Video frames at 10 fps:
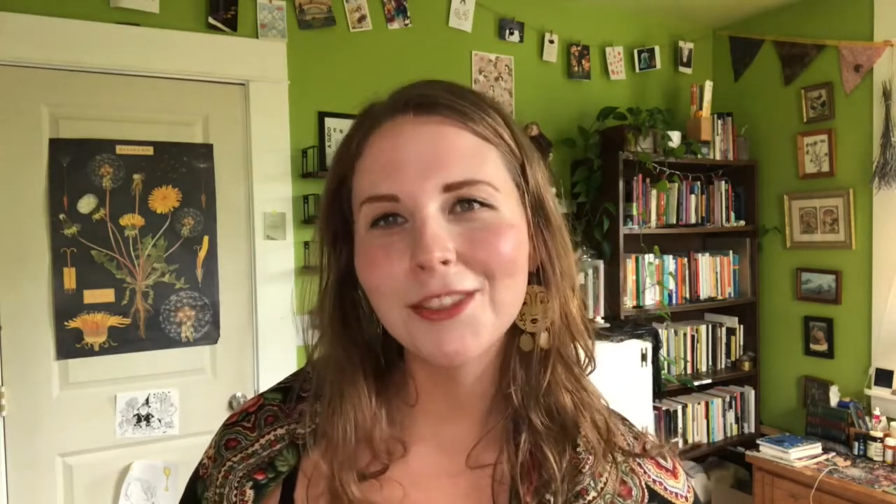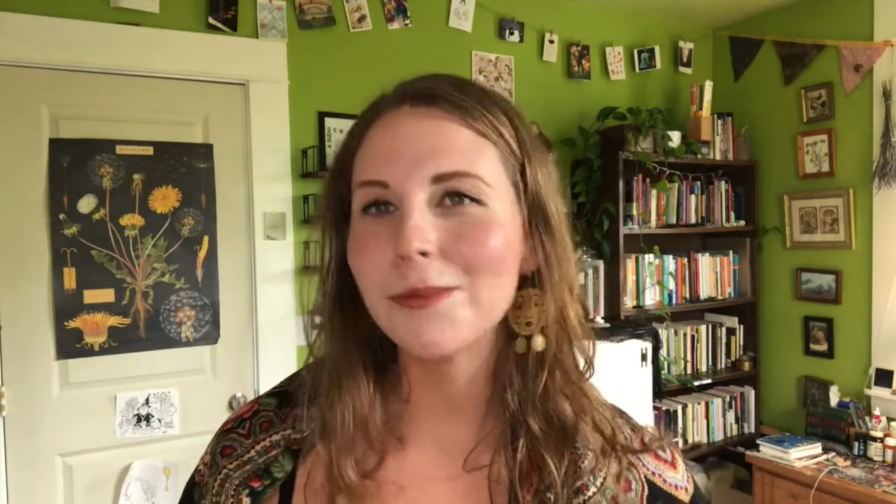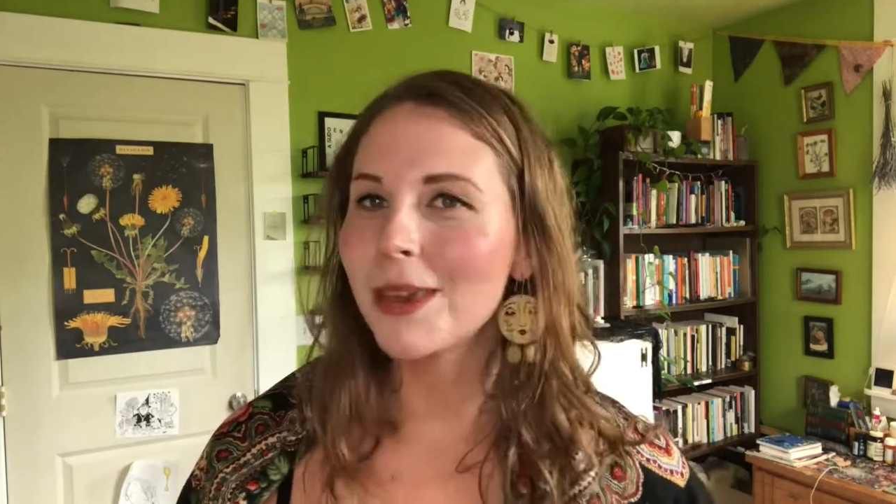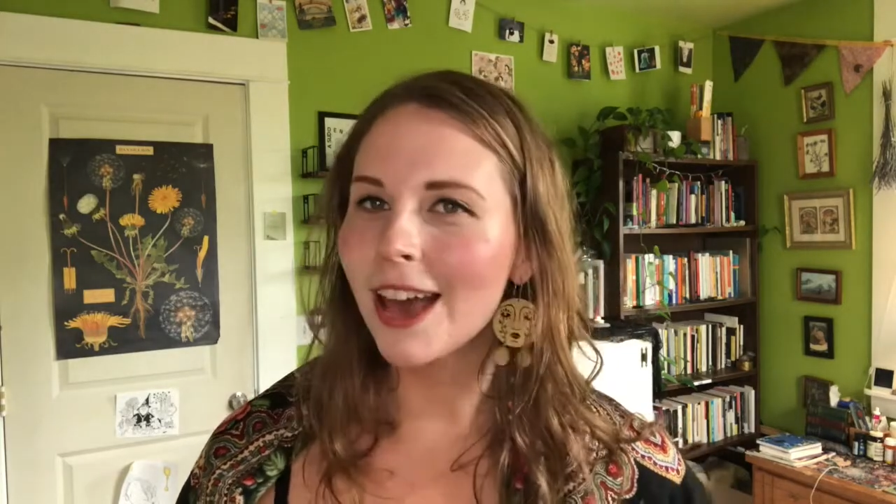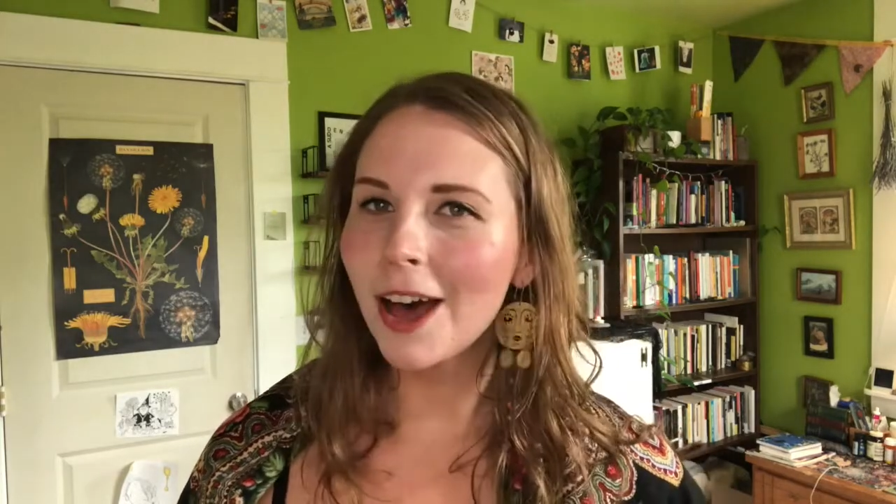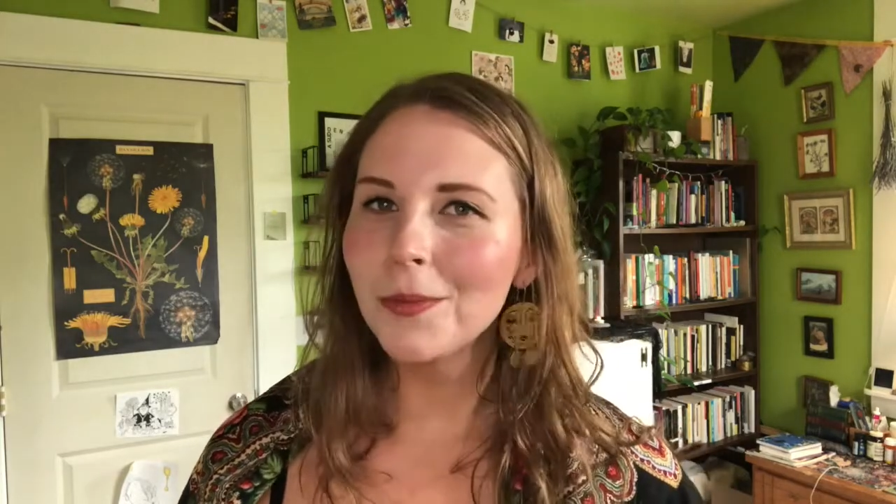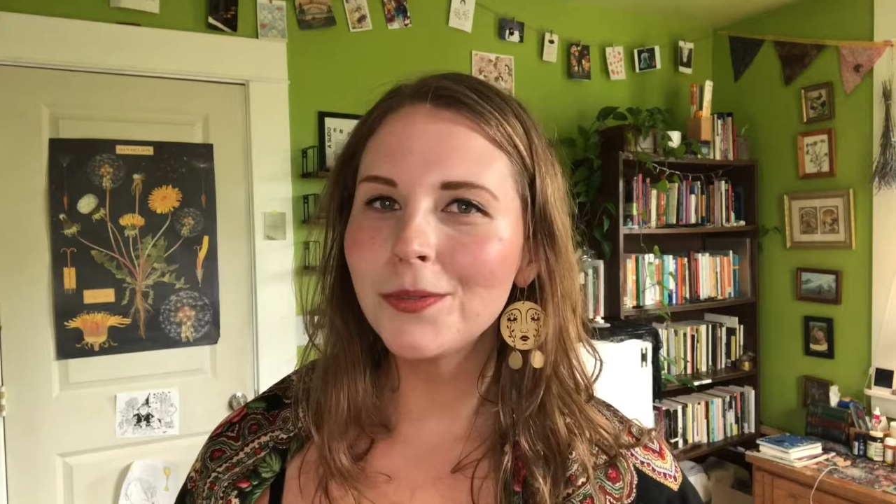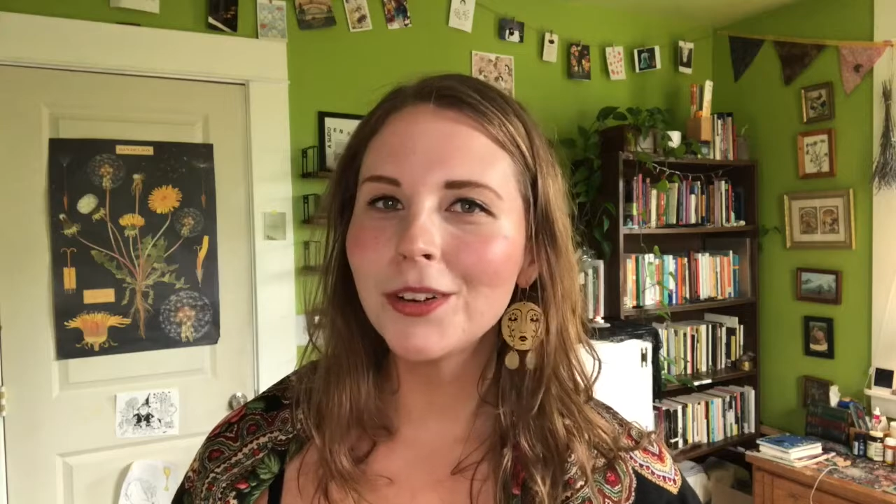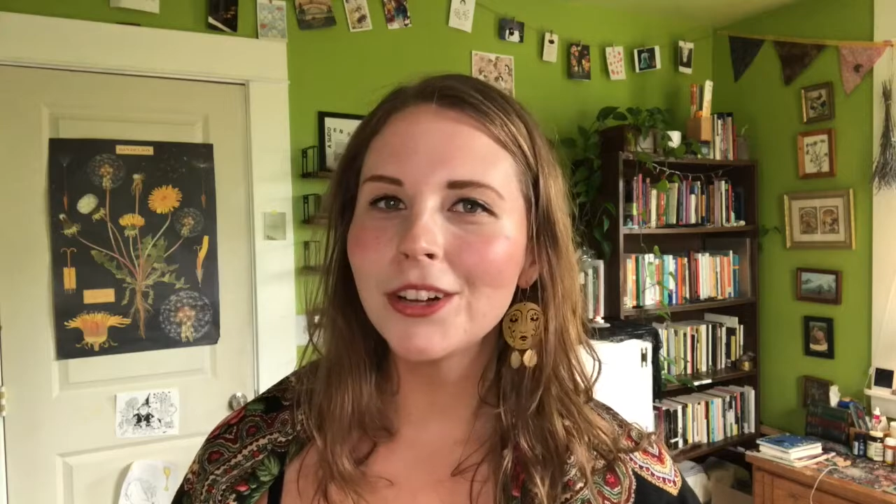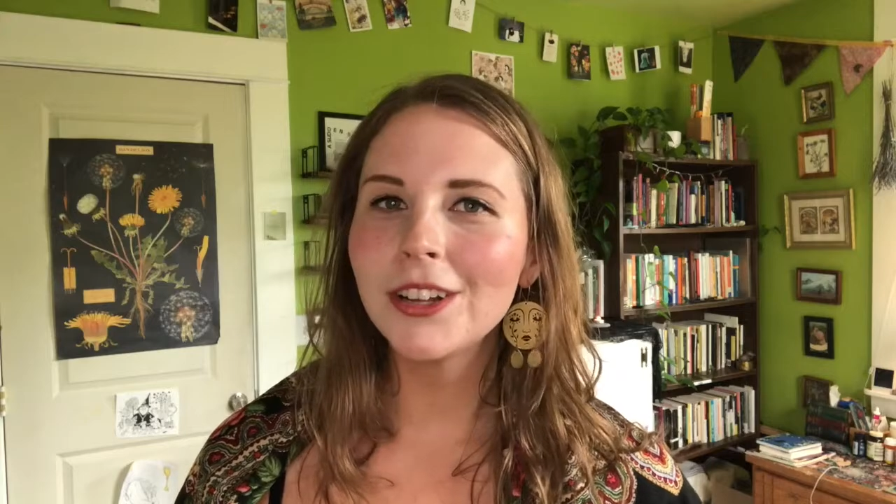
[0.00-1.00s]
to be
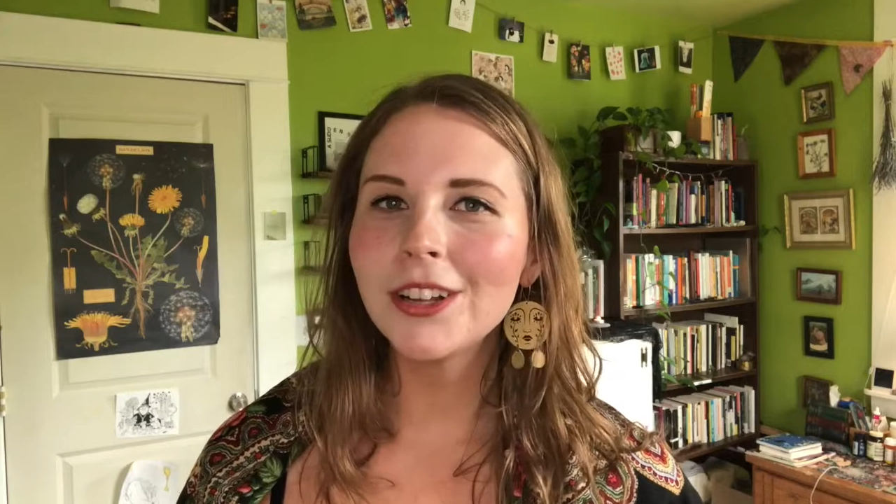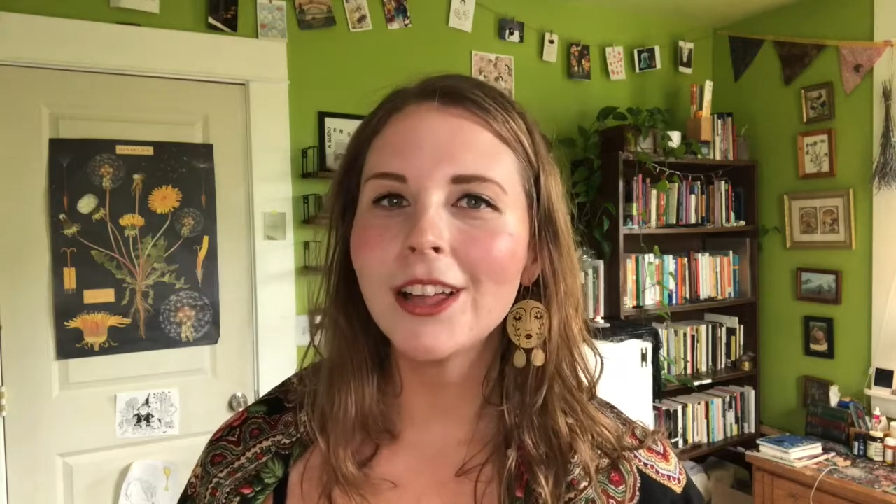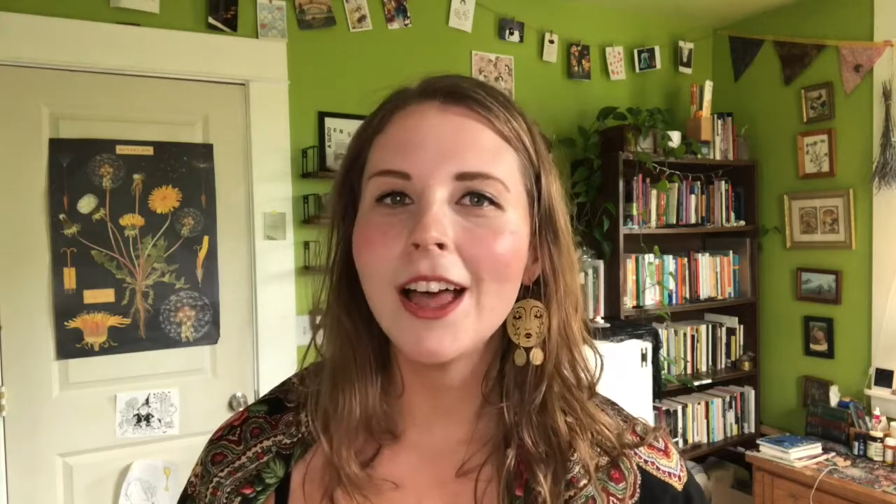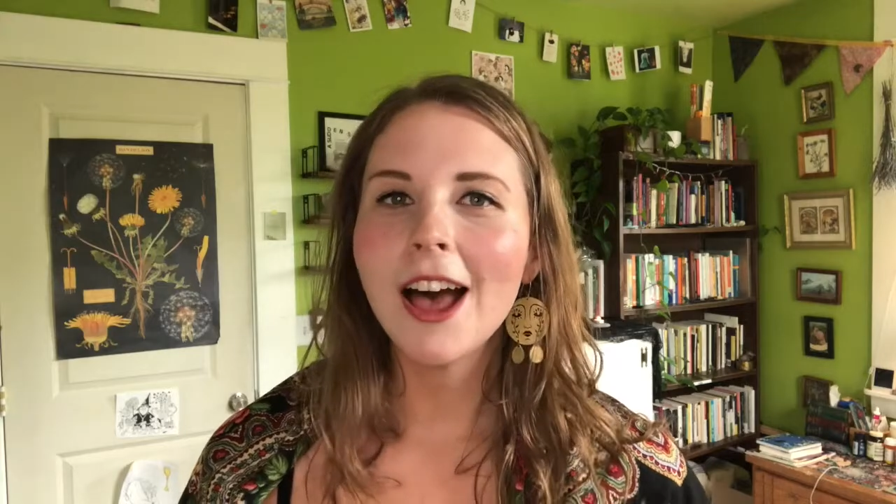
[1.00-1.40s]
helpful.